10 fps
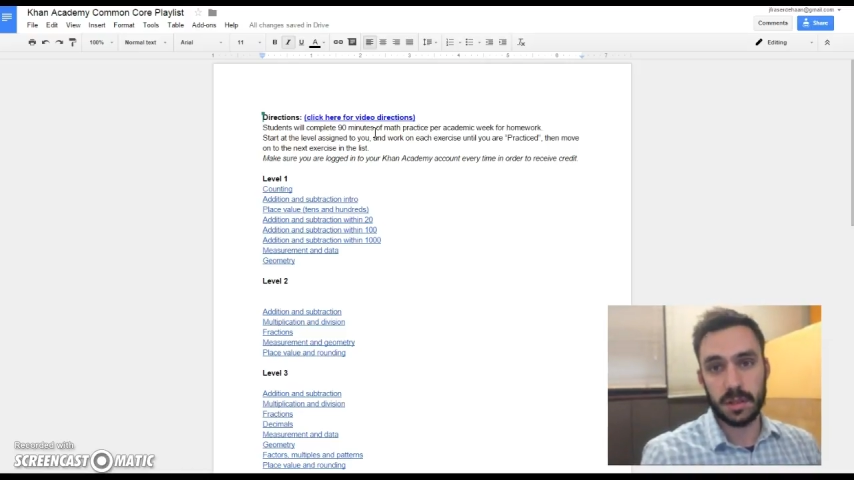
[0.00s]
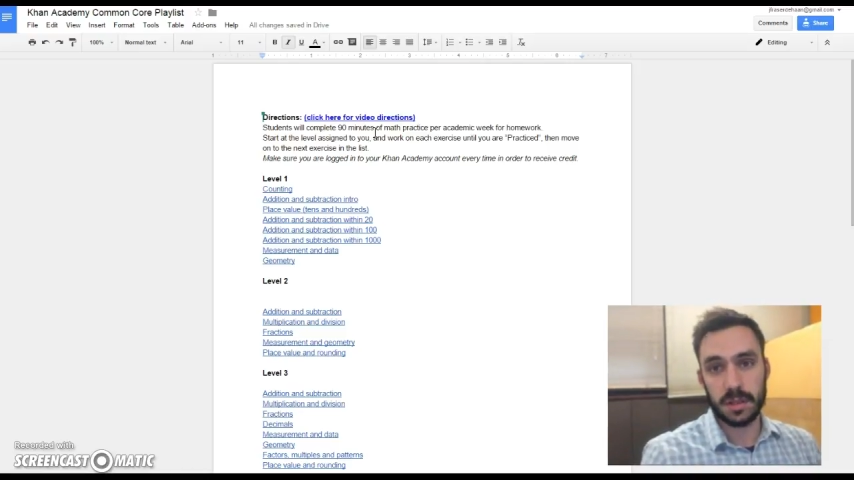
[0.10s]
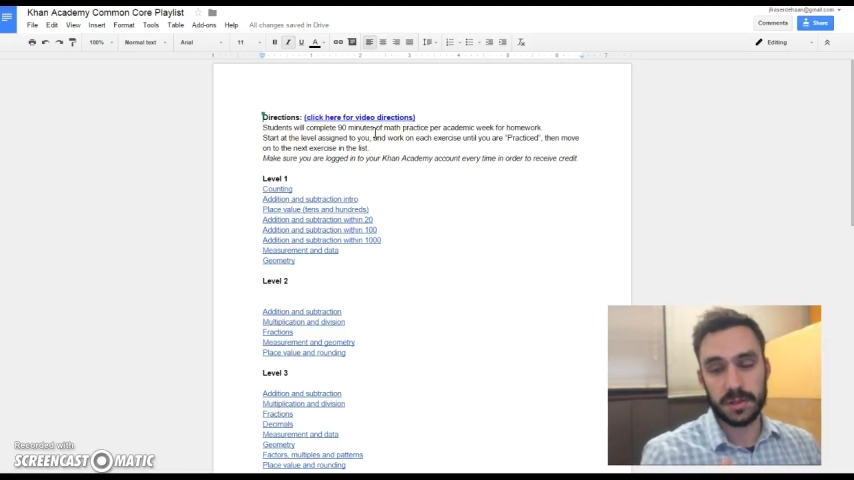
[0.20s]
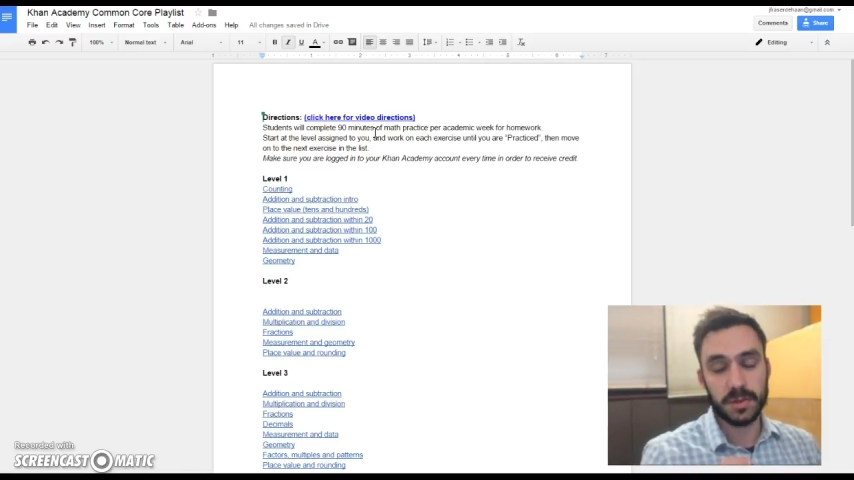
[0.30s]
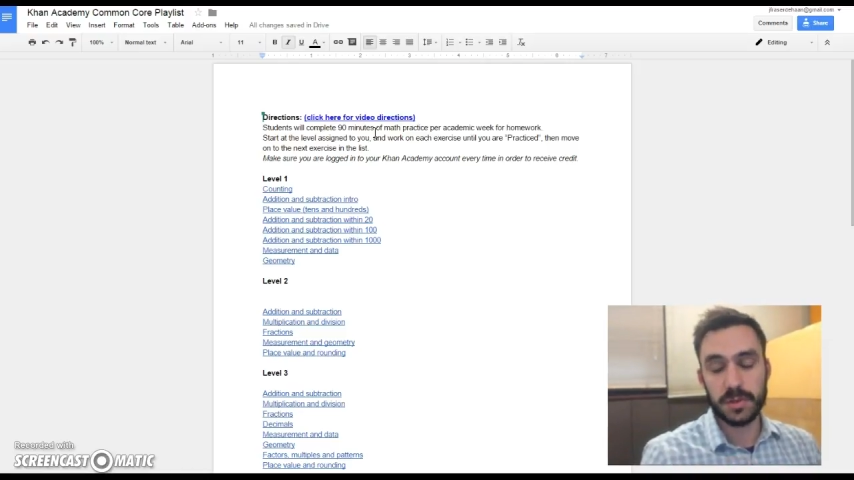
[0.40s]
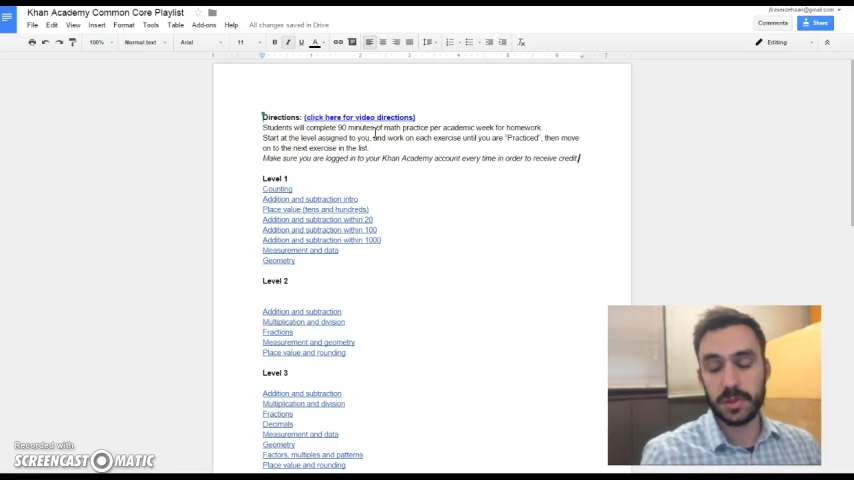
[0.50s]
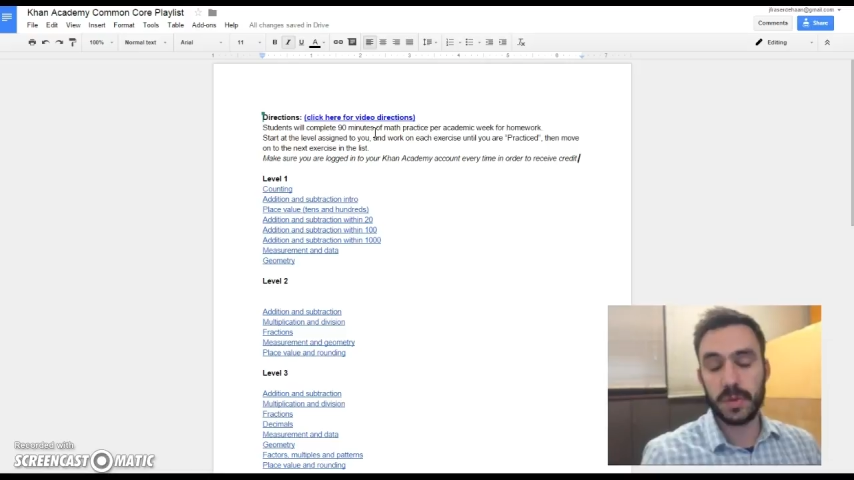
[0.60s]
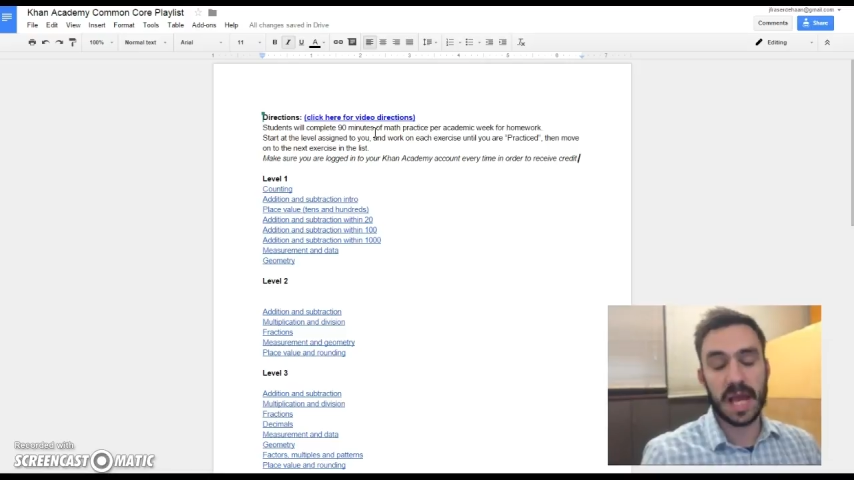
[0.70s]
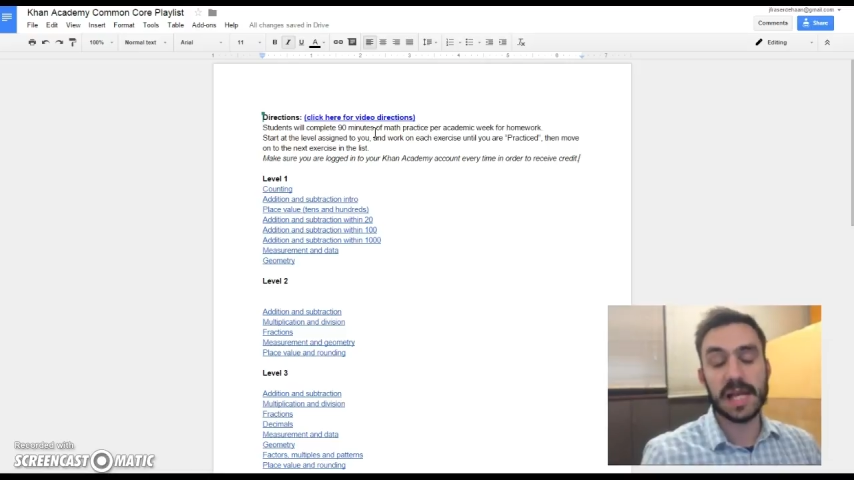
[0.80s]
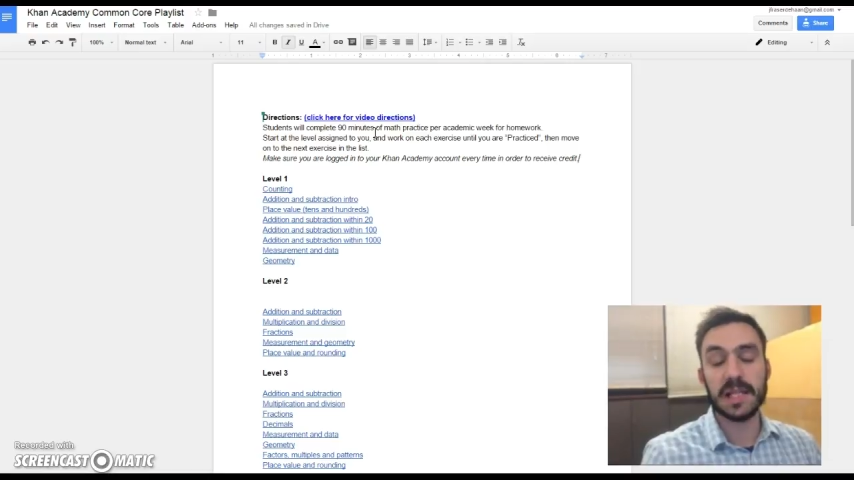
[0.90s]
as soon as you're
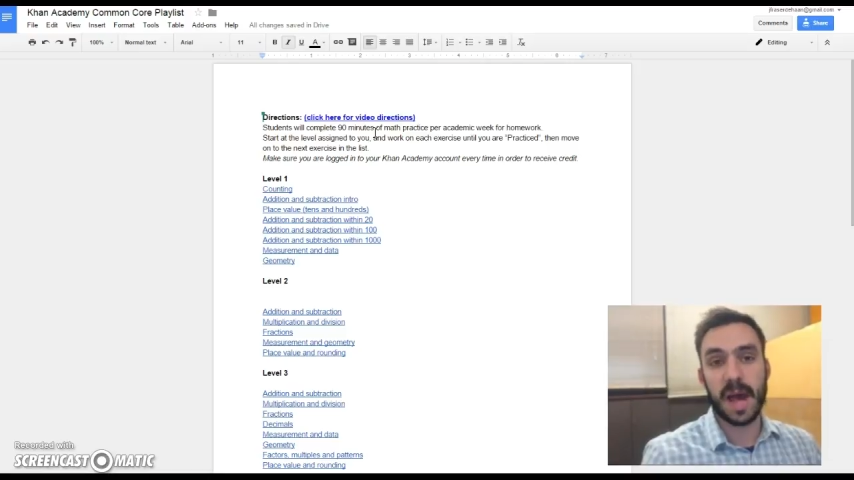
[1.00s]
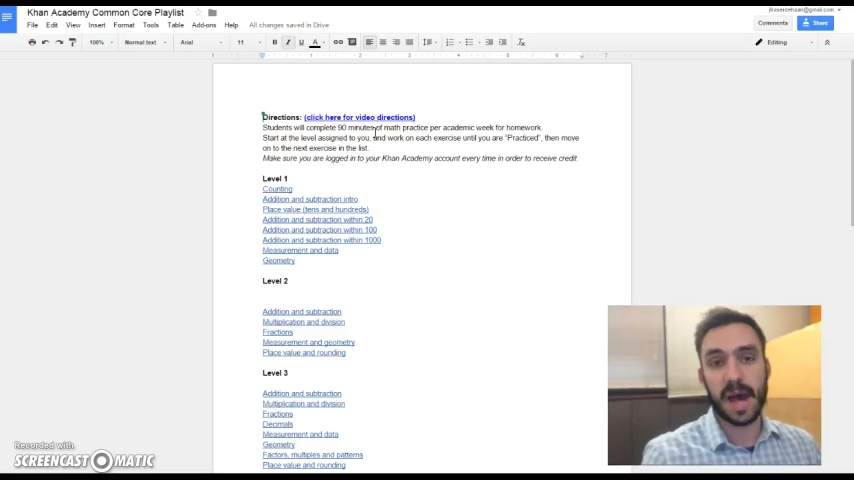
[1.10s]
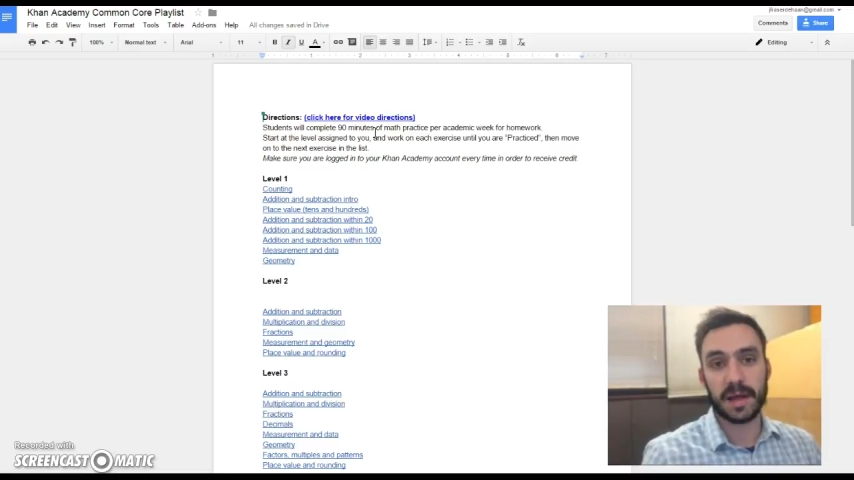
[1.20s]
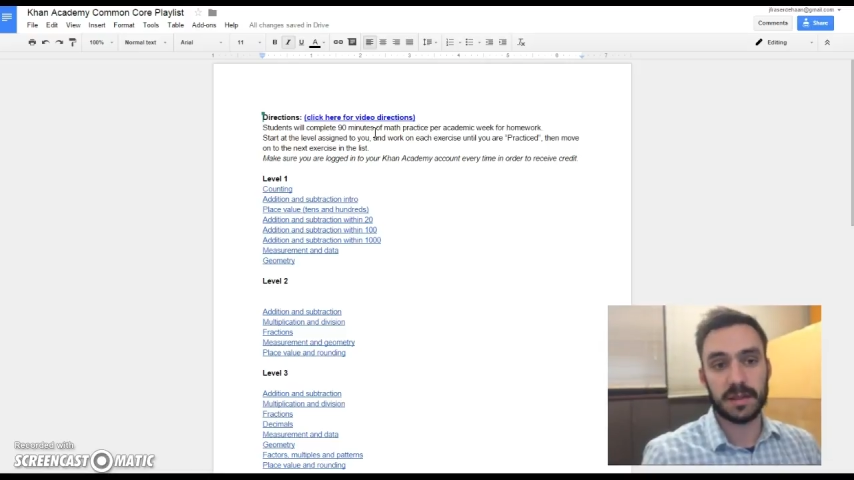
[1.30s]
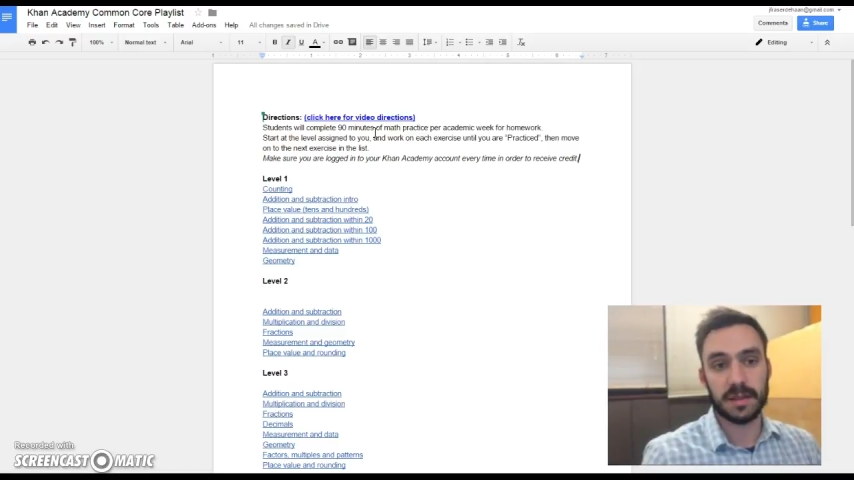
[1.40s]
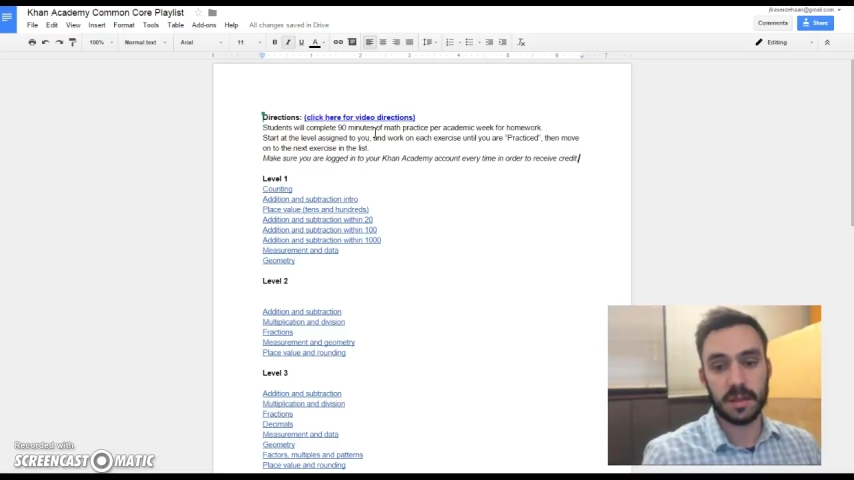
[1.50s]
doing any math,